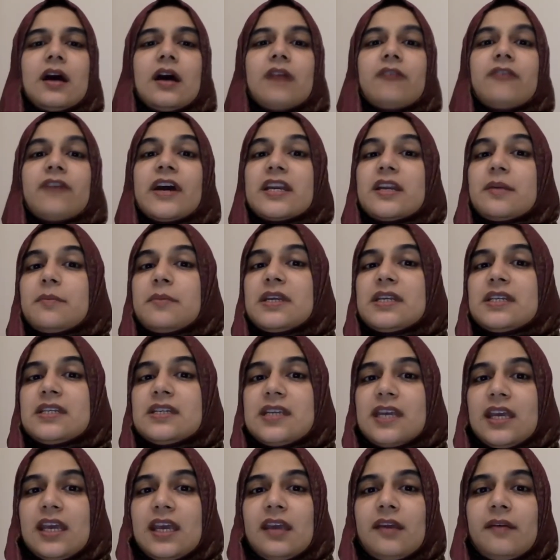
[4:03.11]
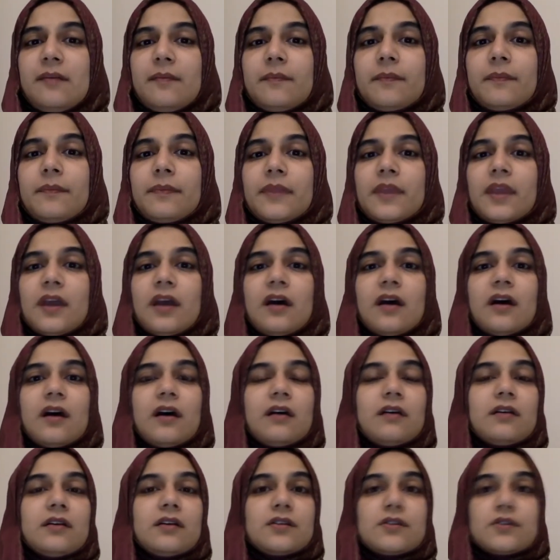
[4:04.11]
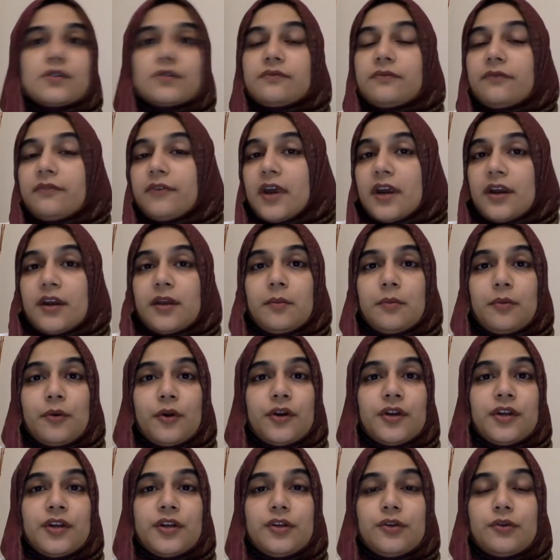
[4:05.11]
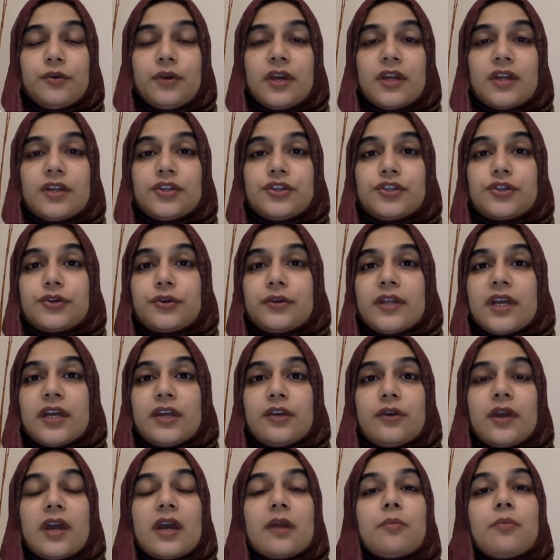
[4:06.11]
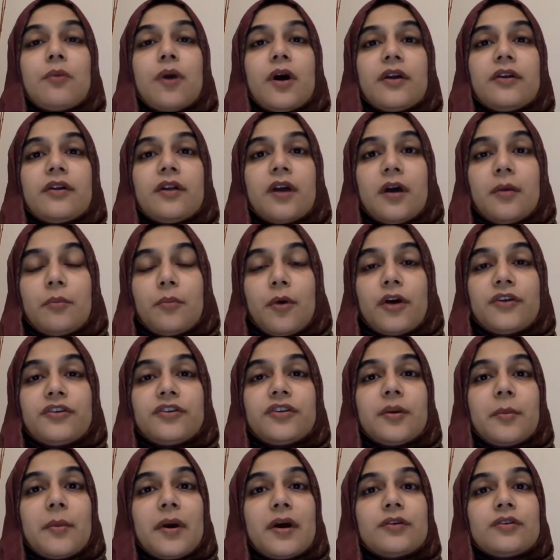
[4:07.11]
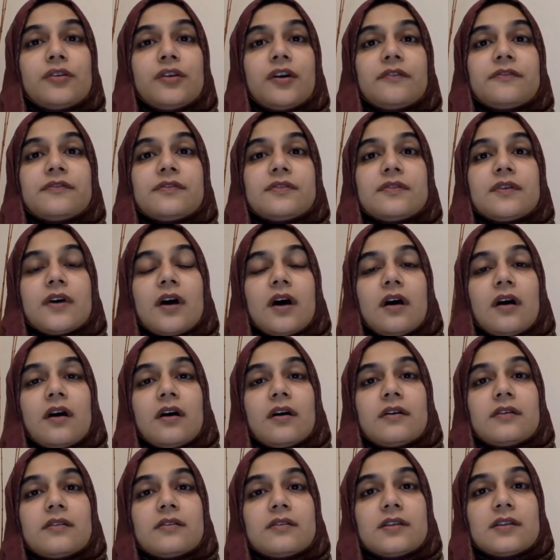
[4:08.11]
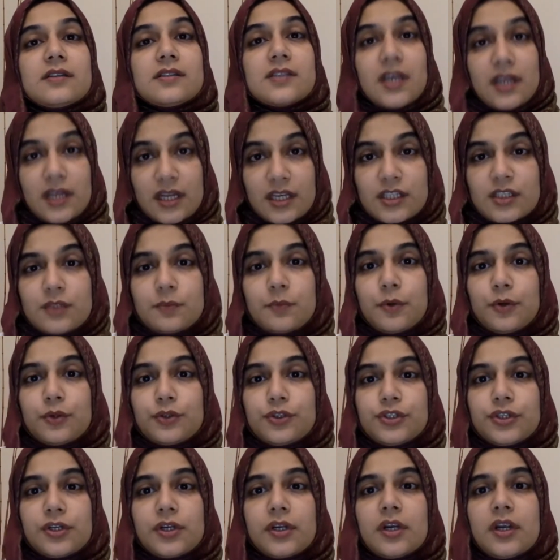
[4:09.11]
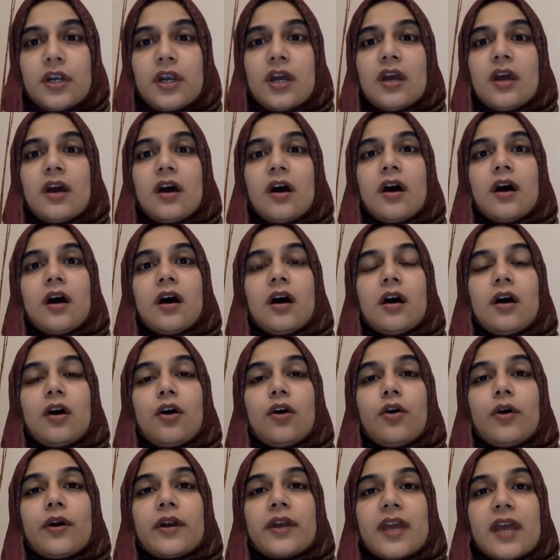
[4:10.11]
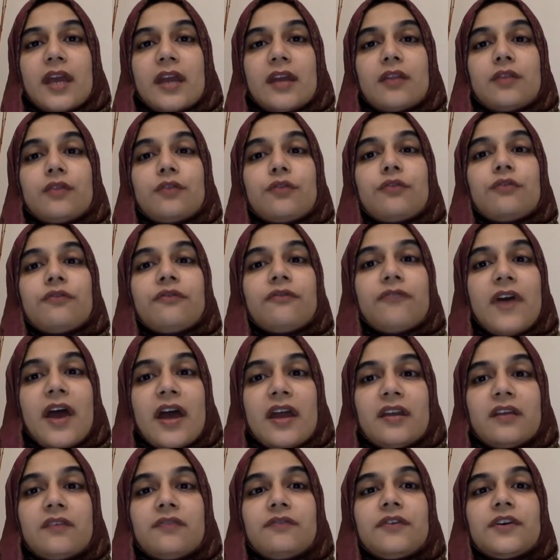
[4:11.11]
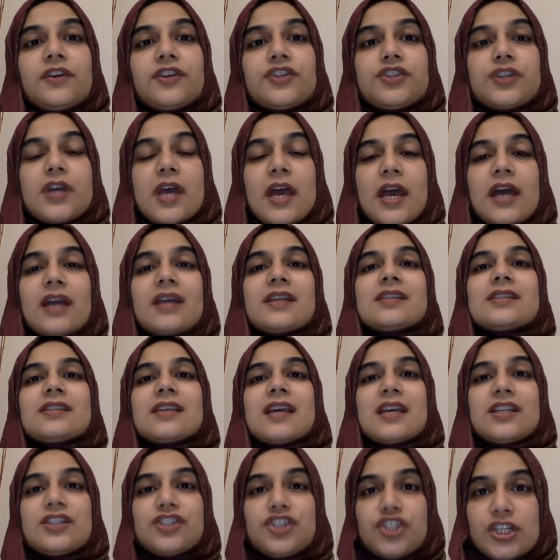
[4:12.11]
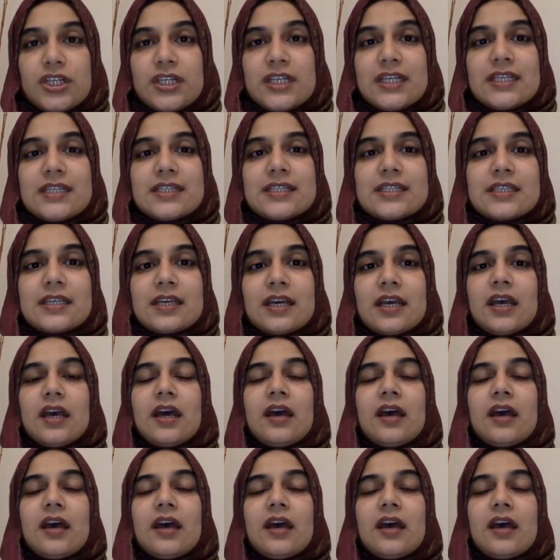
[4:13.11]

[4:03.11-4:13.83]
Vitamin D is very important. You can ensure that you get a moderate amount of sun exposure or get it through fatty fish, eggs, and cheese.